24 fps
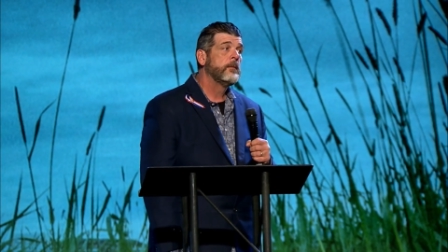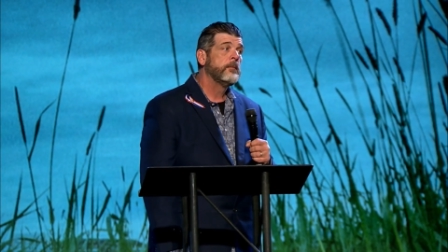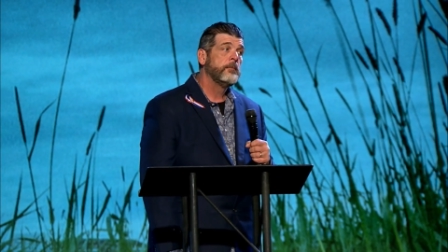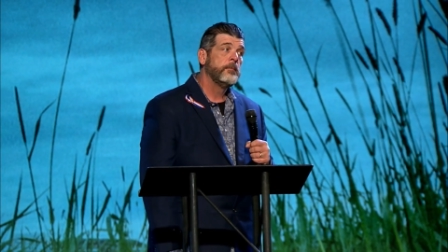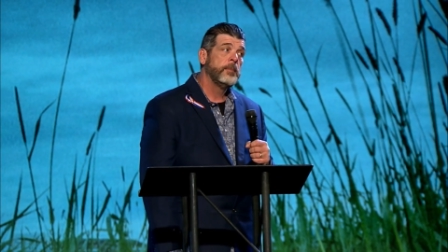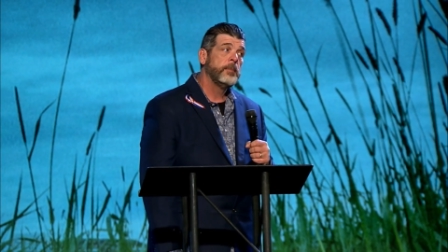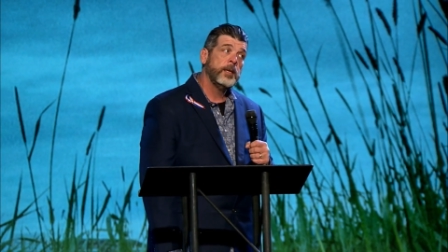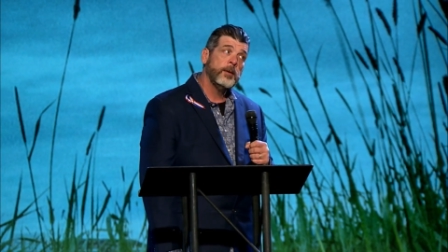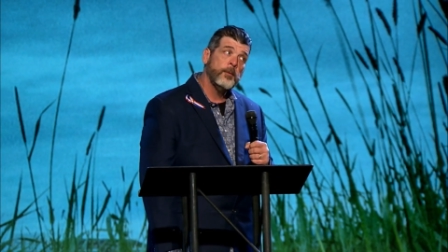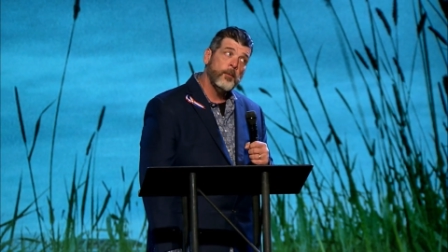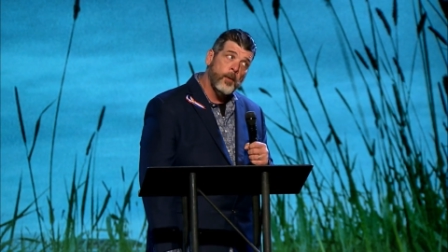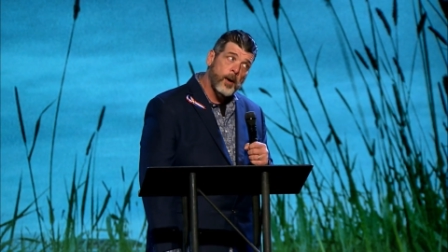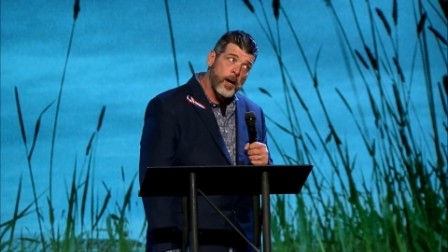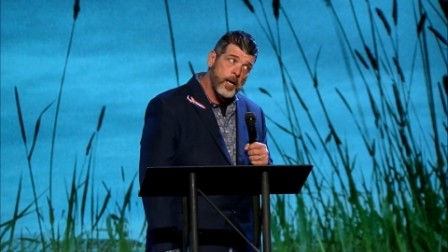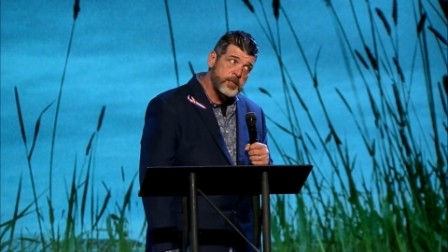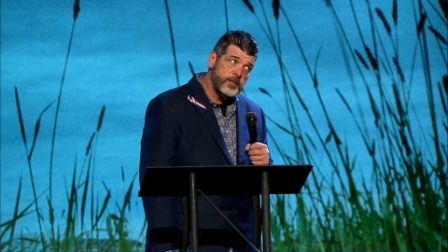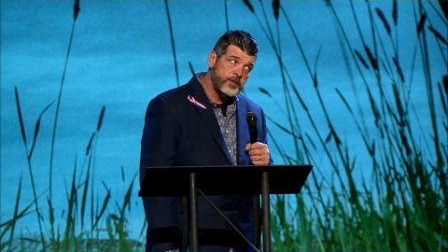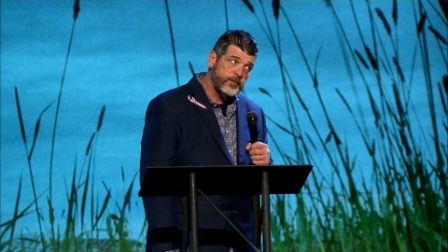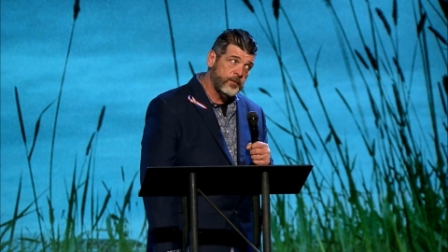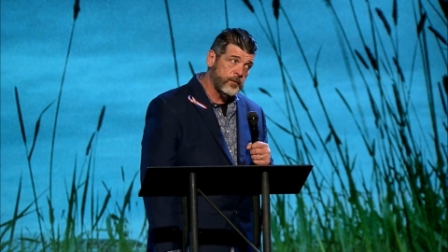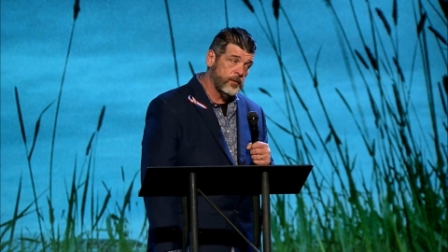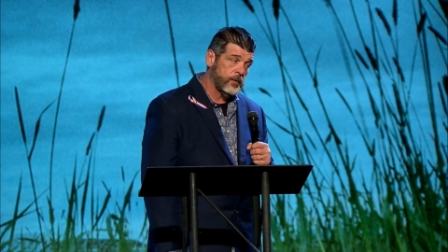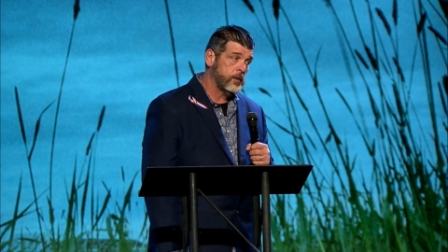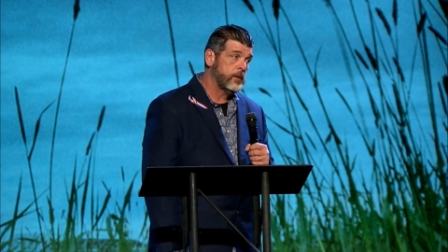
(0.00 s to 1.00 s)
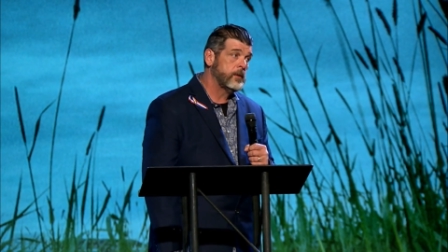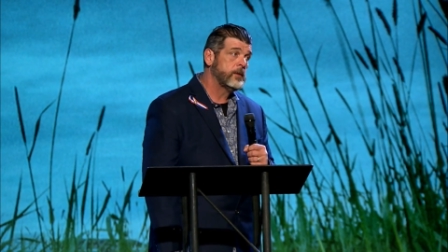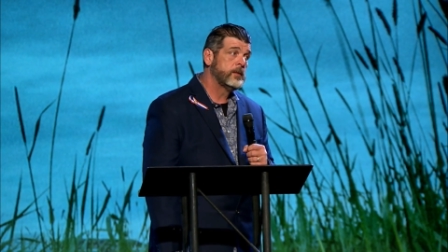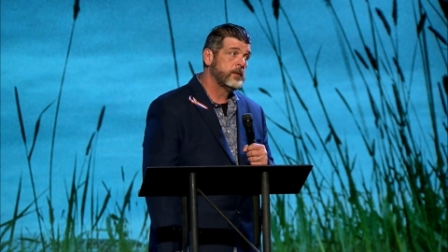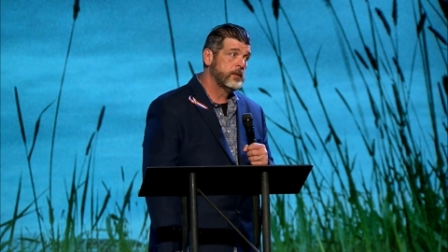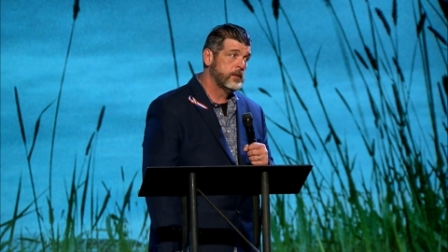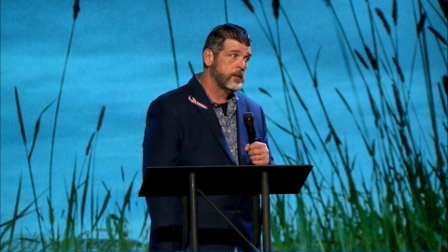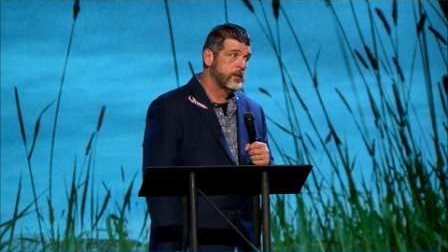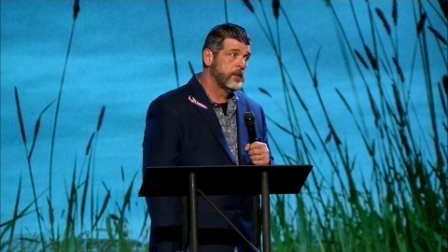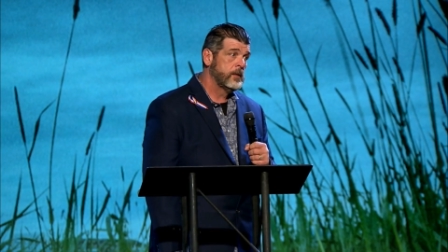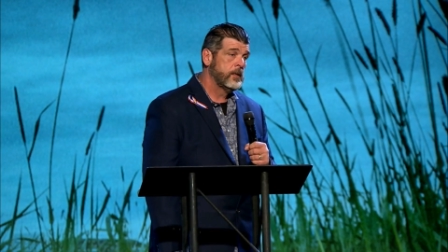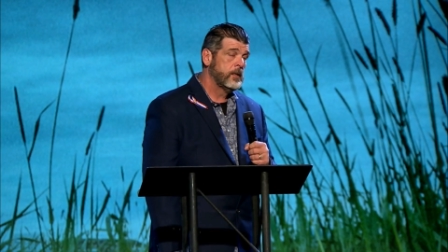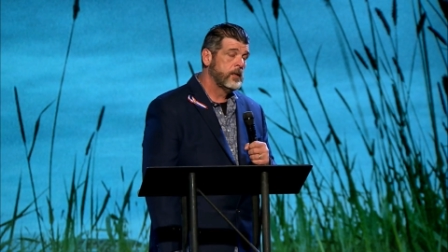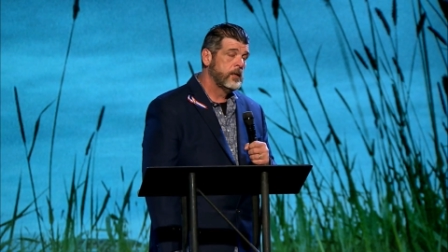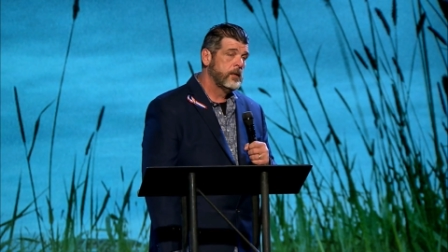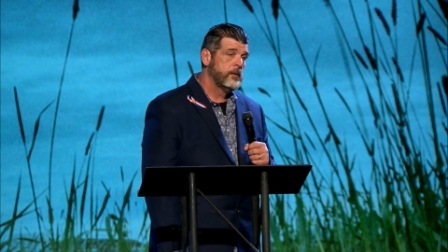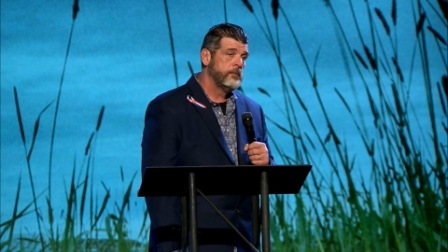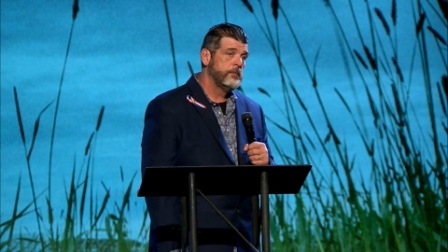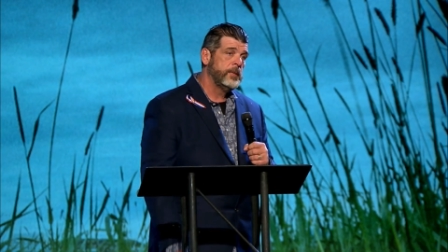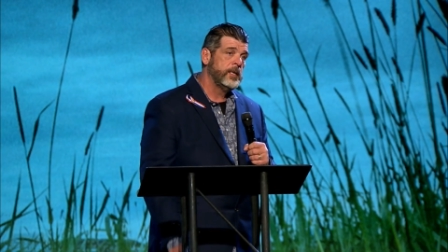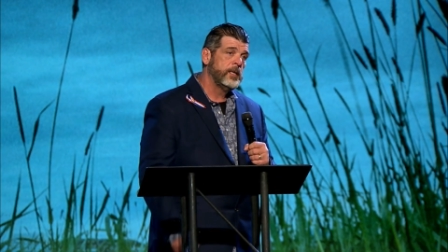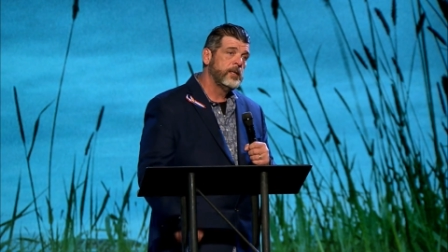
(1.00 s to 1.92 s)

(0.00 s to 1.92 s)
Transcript: Be watchful. Be